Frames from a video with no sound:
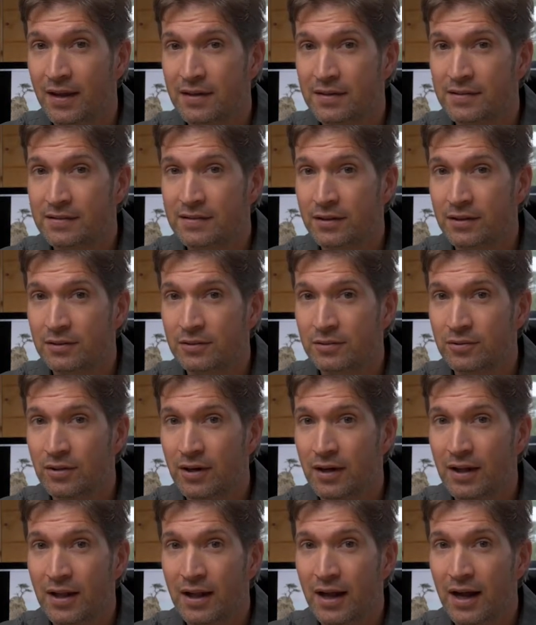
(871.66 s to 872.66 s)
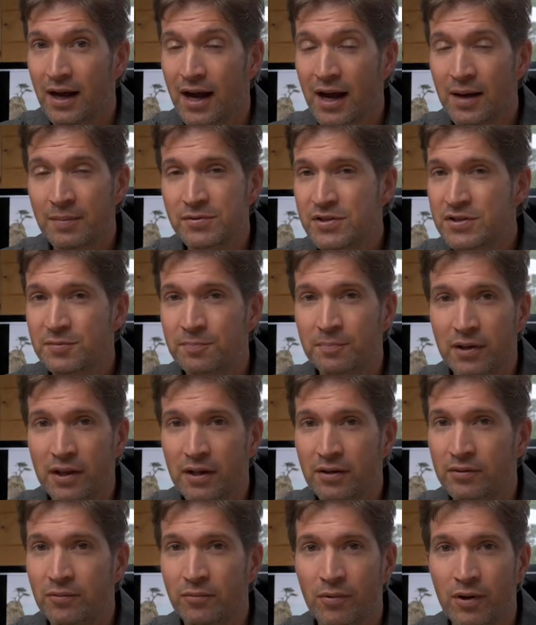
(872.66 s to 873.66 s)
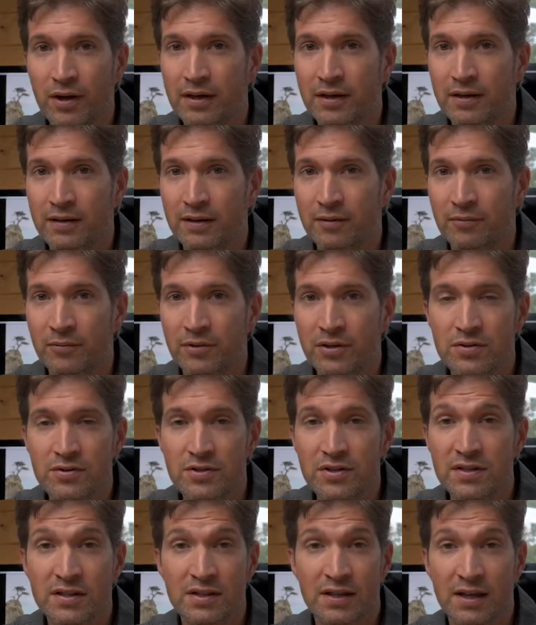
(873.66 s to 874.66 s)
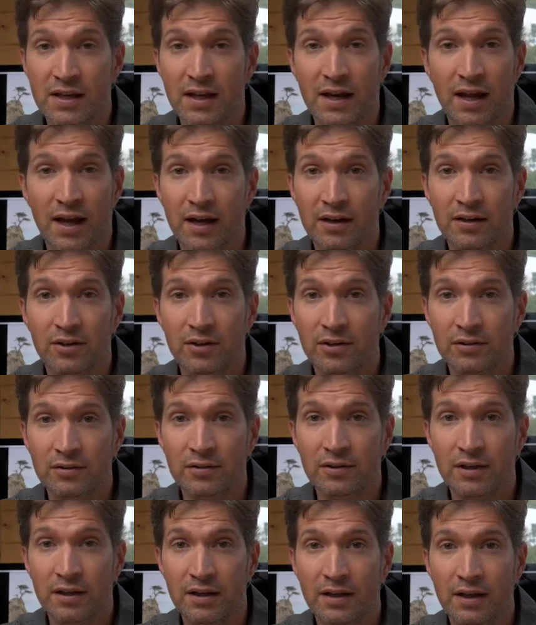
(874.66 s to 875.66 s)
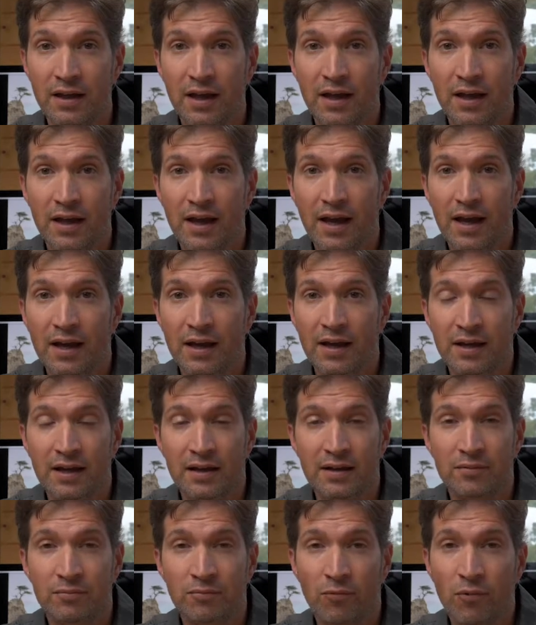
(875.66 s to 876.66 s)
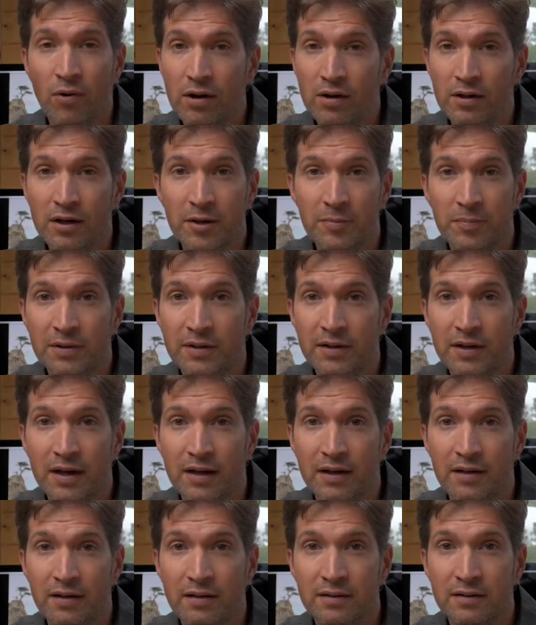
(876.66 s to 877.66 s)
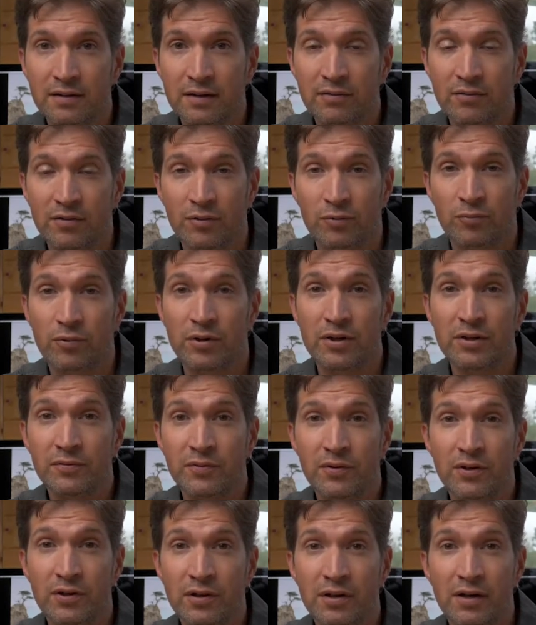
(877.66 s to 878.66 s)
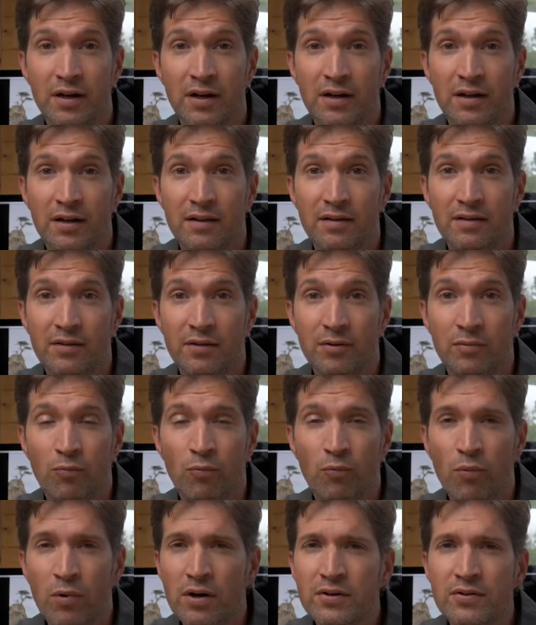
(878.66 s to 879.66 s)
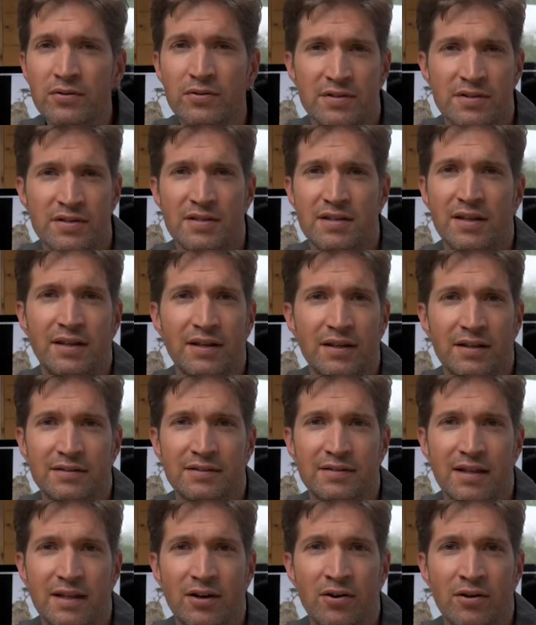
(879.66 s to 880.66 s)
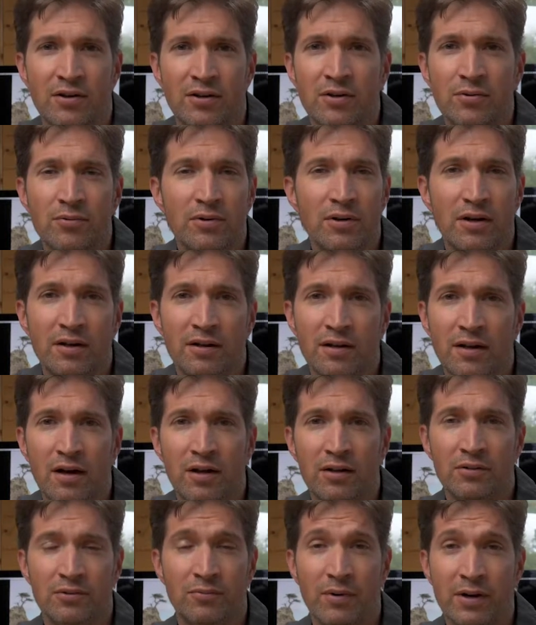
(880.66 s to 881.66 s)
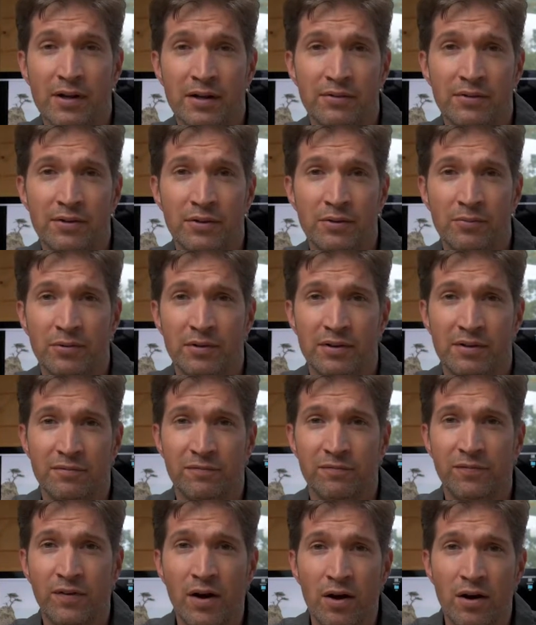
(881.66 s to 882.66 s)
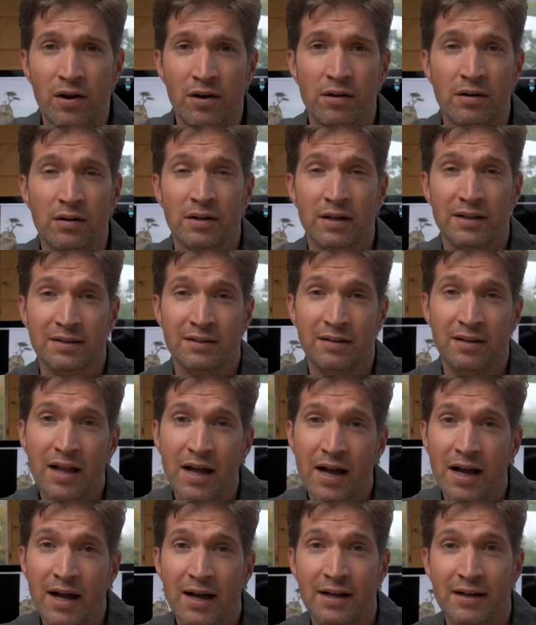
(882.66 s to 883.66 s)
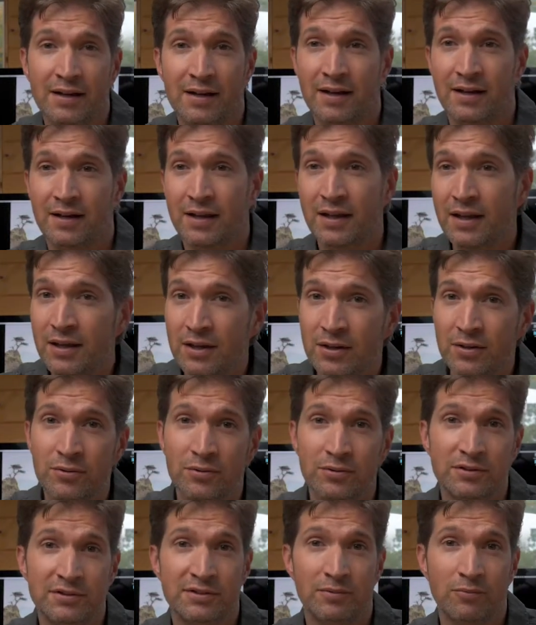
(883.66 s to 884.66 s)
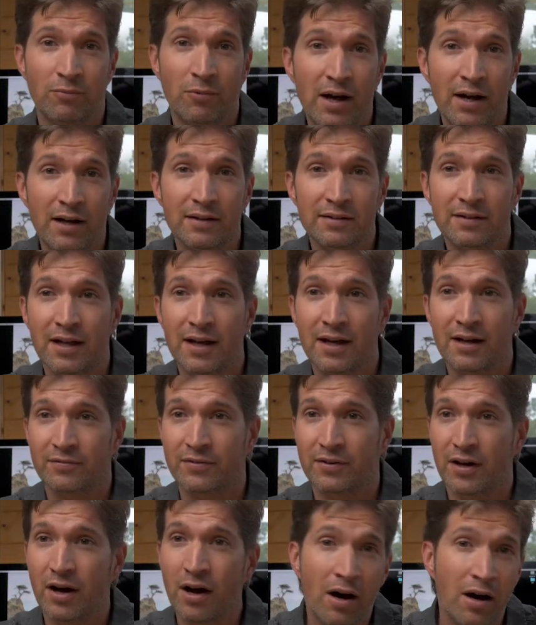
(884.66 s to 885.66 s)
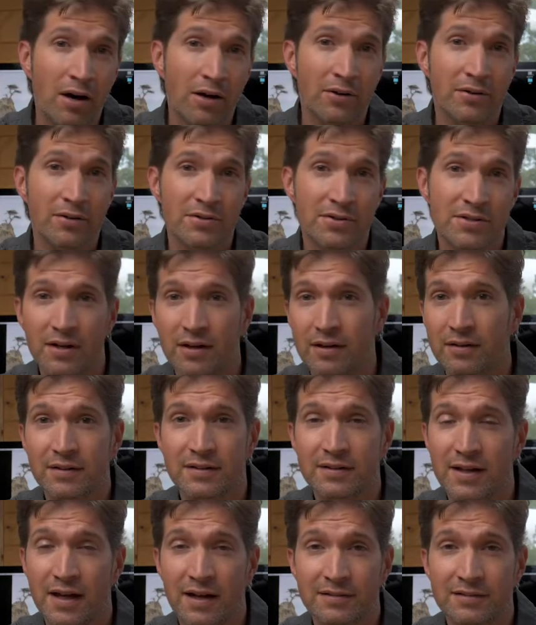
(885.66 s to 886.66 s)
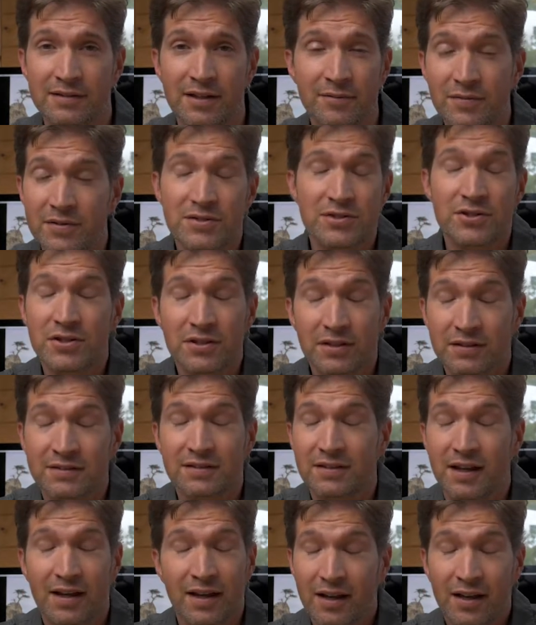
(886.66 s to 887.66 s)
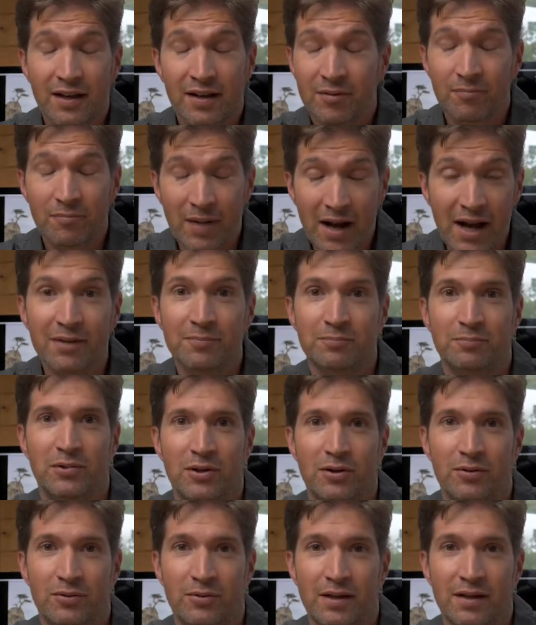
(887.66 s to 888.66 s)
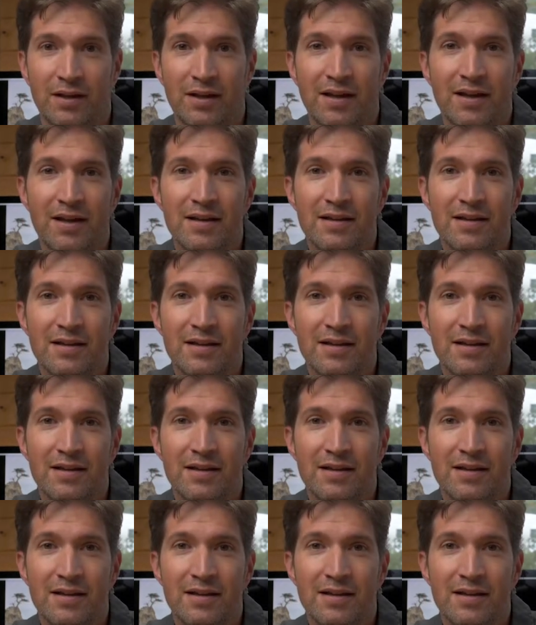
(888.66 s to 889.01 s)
So I'm just blown away that when you just get out early and walk up and down the river, the wondrous things that are going on all around you with fog and light and eagles and wildlife and otters and all this kind of stuff, it's just mind-blowing.